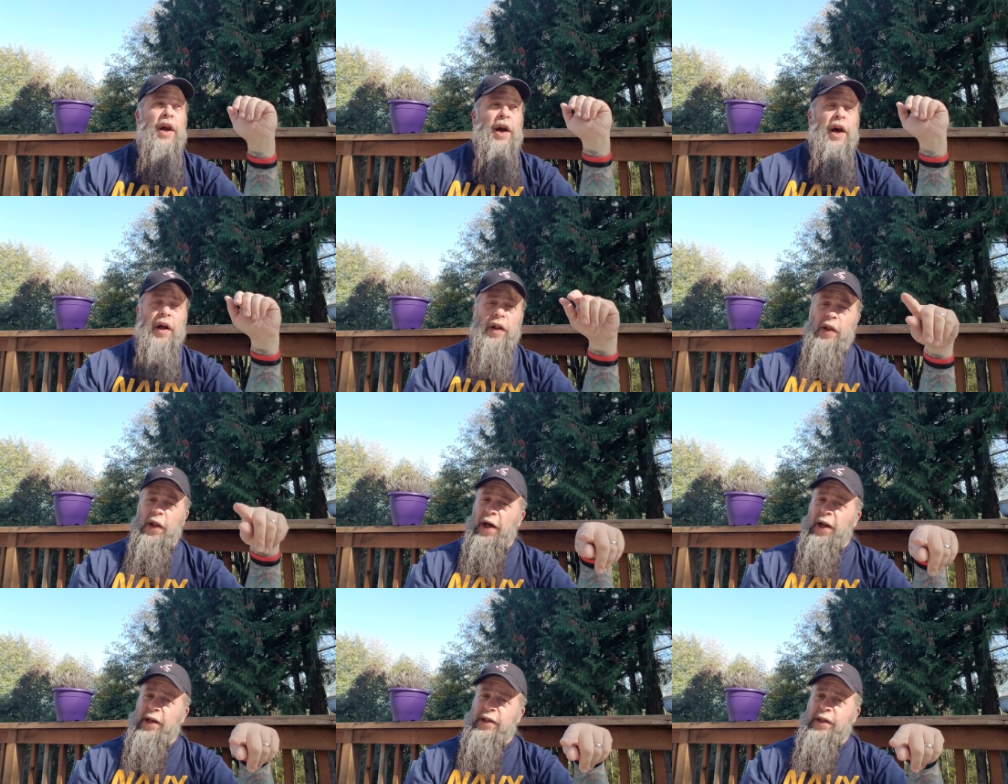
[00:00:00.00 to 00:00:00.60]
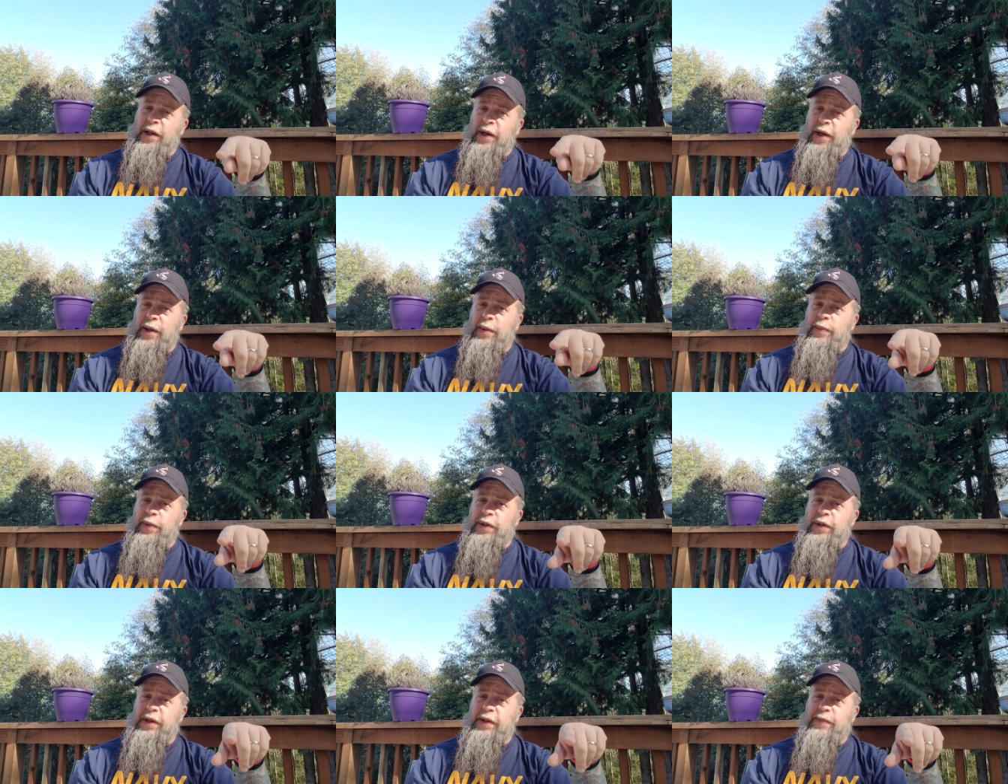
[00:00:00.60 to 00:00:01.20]
A lot of
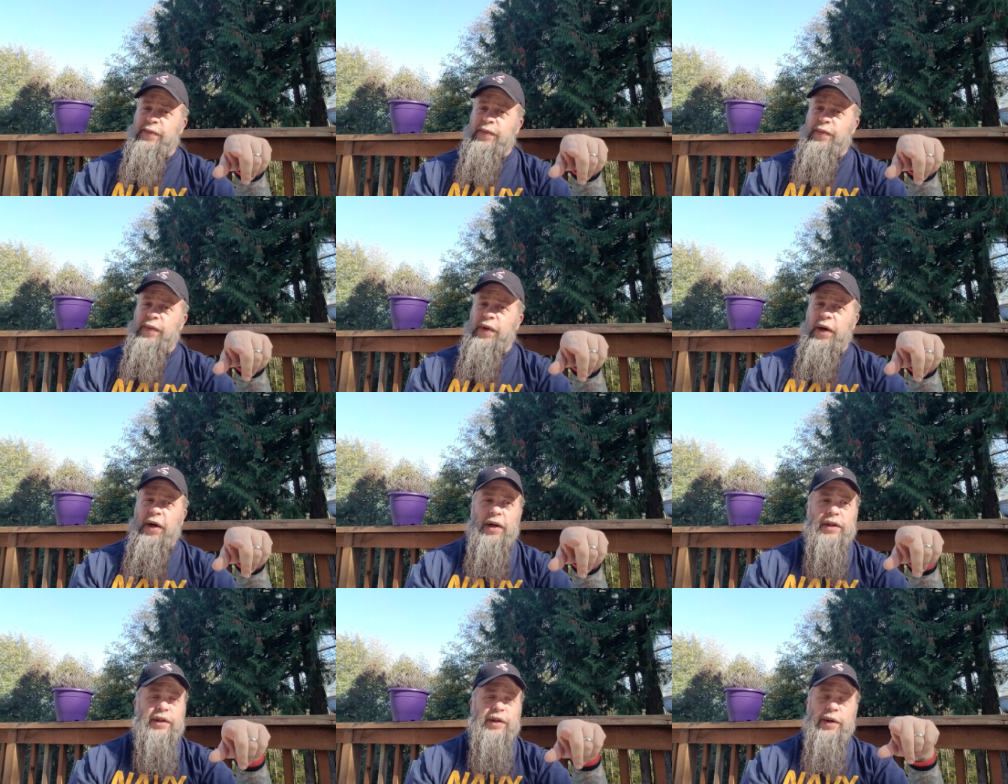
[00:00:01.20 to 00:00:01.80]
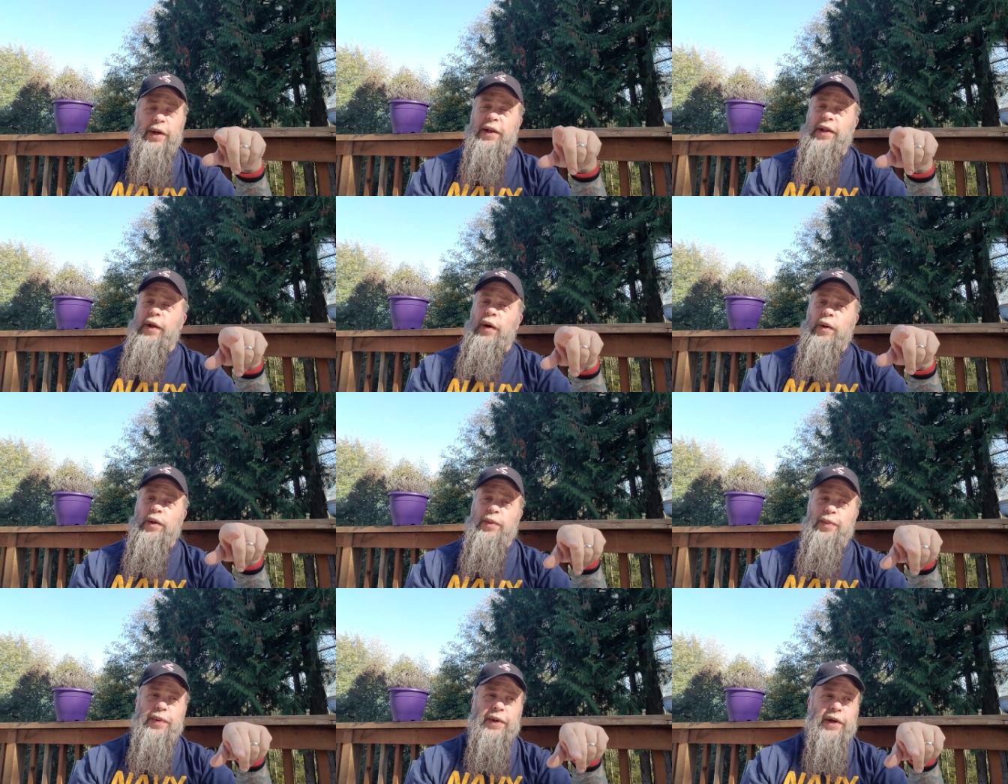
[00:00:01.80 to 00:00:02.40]
times during
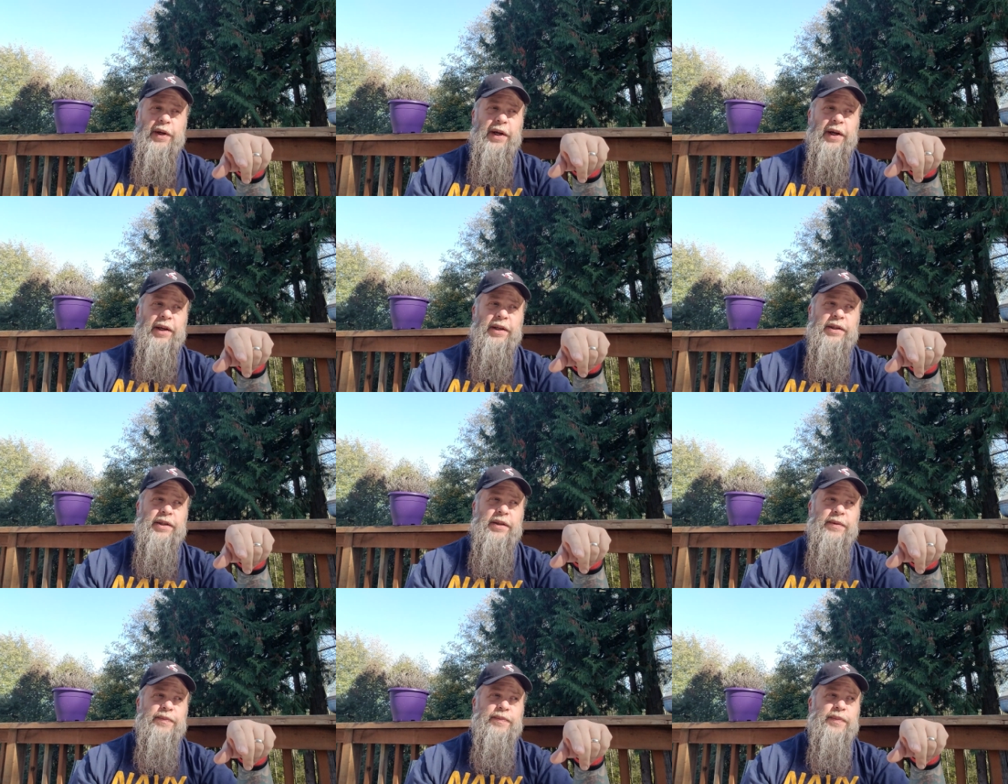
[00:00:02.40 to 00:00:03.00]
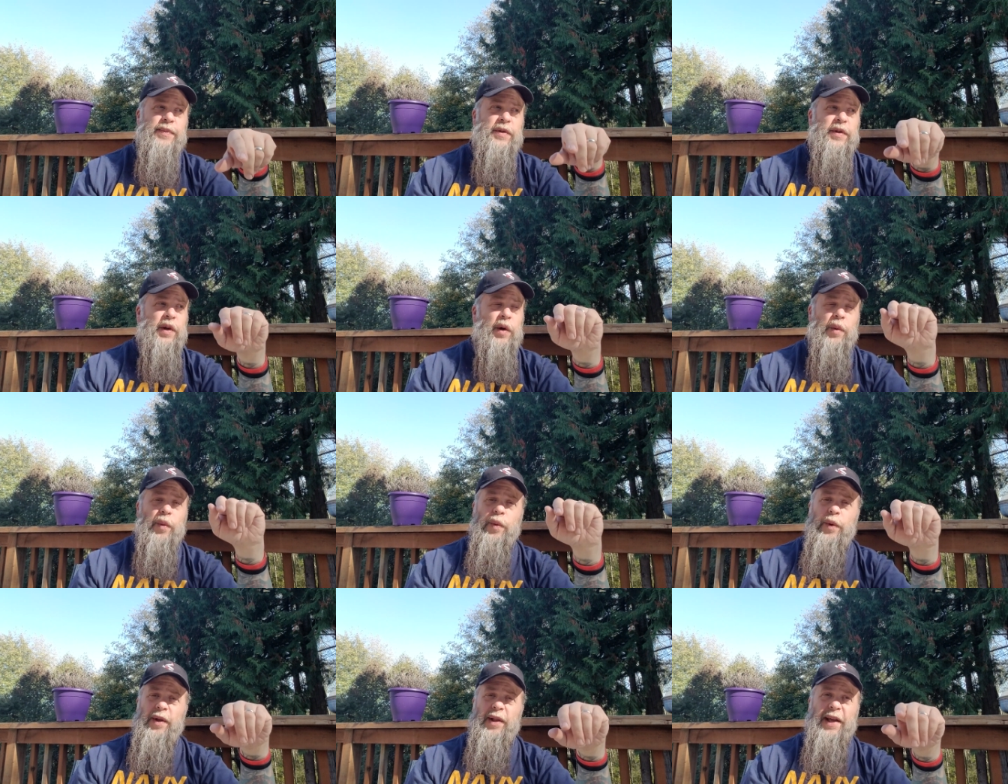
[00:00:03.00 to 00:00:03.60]
those periods, they're
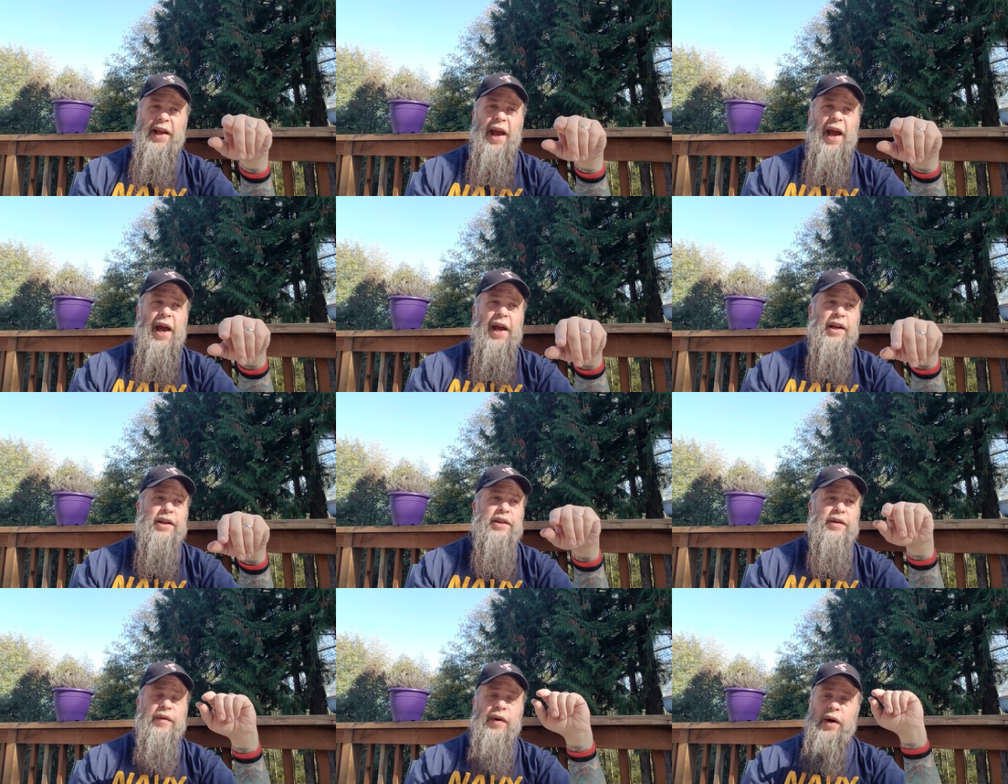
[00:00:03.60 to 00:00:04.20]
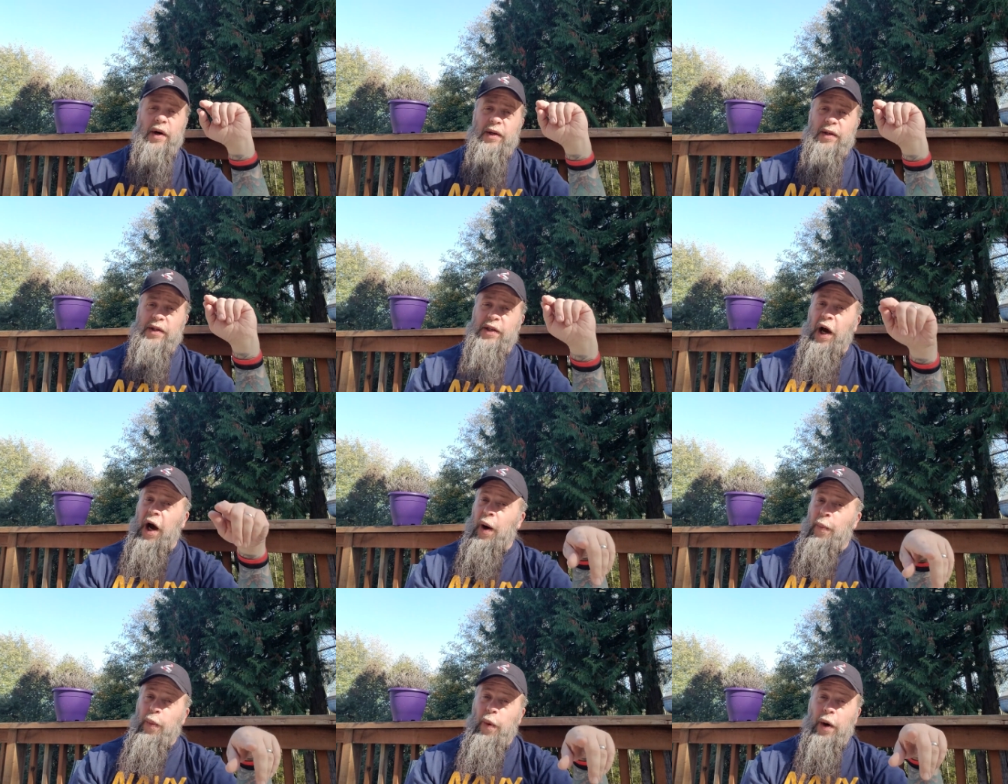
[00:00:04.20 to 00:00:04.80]
really active on
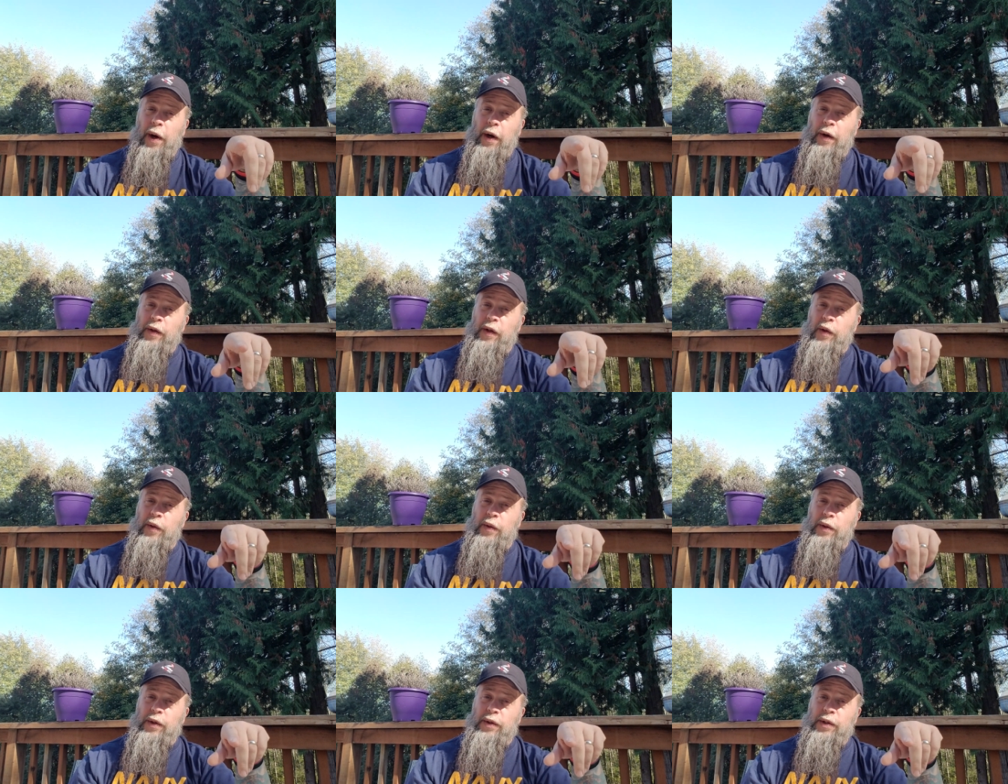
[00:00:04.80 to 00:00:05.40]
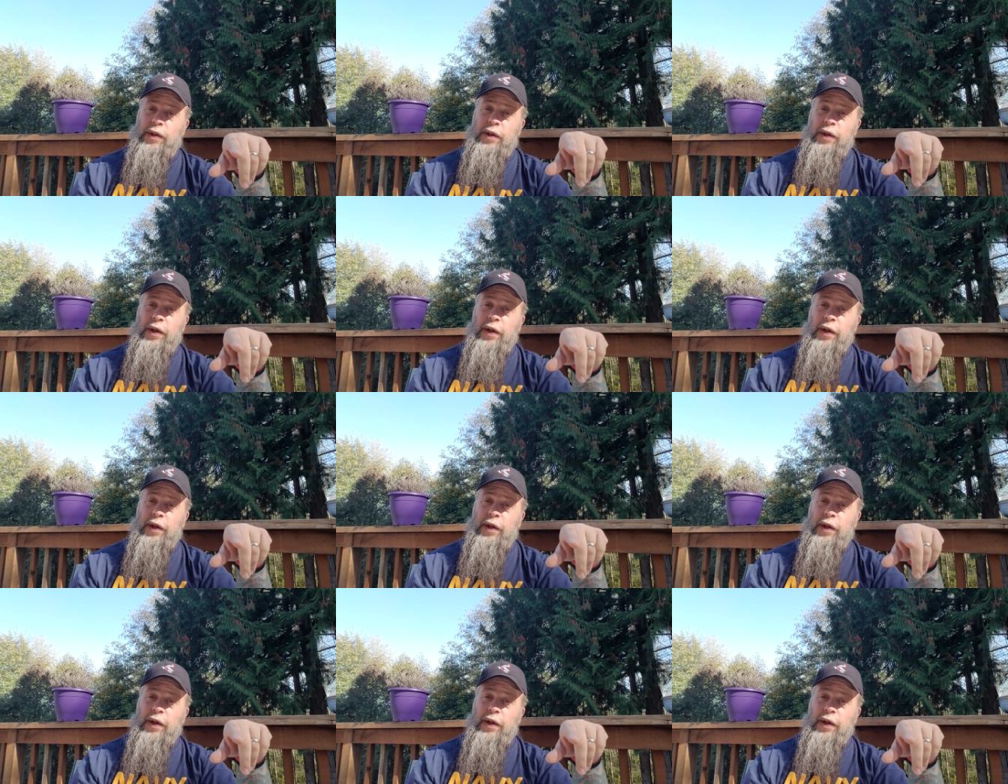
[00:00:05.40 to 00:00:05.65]
topwater lures,